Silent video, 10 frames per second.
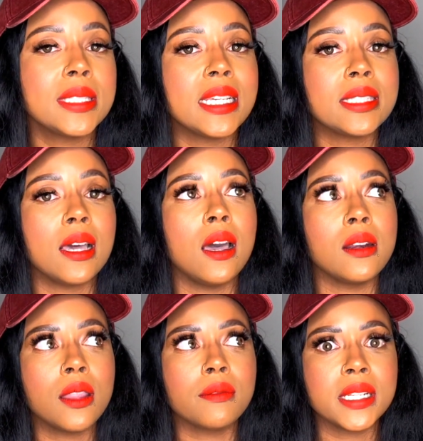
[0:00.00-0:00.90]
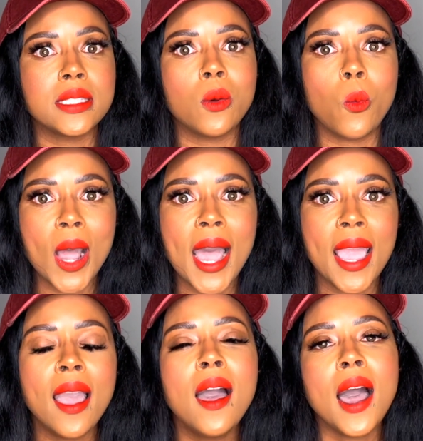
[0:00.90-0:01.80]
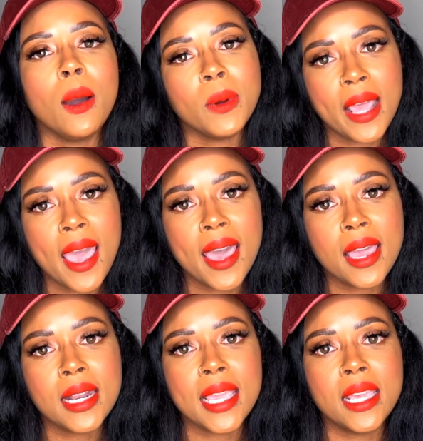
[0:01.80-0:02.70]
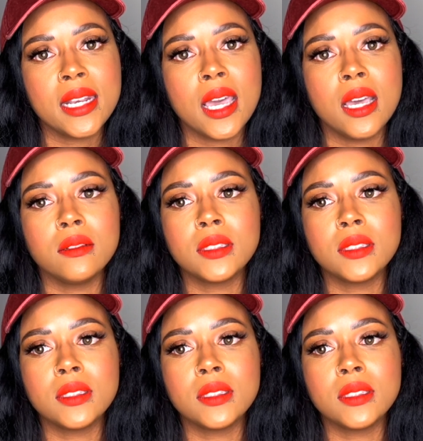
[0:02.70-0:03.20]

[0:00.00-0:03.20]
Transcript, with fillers: That's another reason why I went ahead and